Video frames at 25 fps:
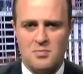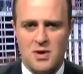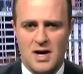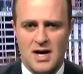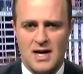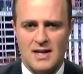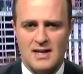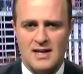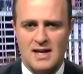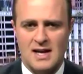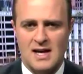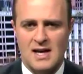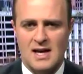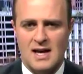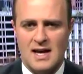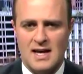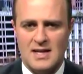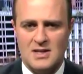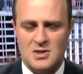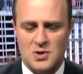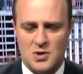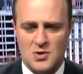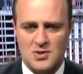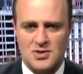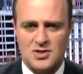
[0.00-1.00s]
But
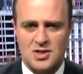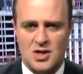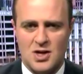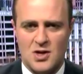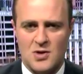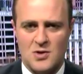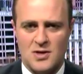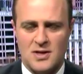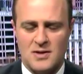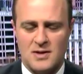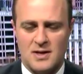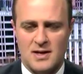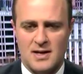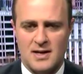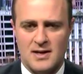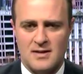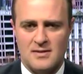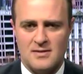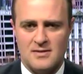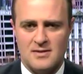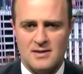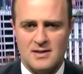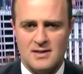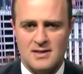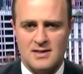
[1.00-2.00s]
it also
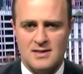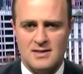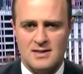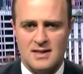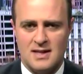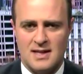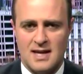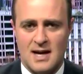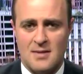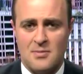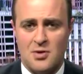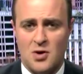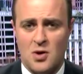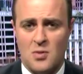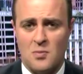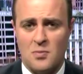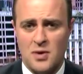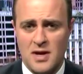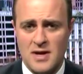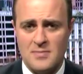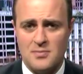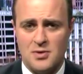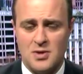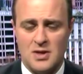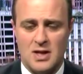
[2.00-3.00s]
uh, is incumbent on
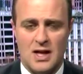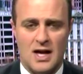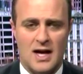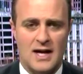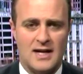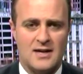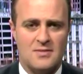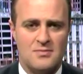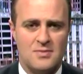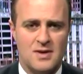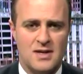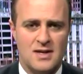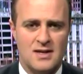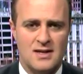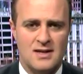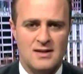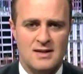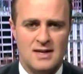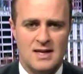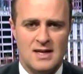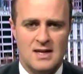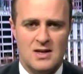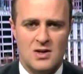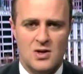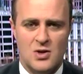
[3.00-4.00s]
people like me
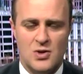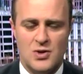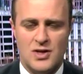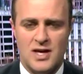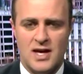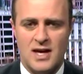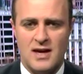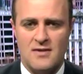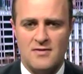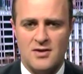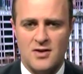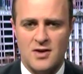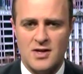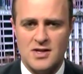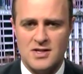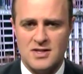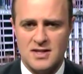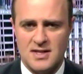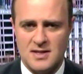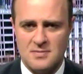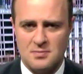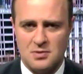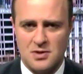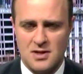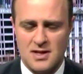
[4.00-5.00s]
who care very
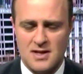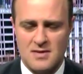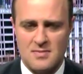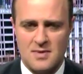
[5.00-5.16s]
deeply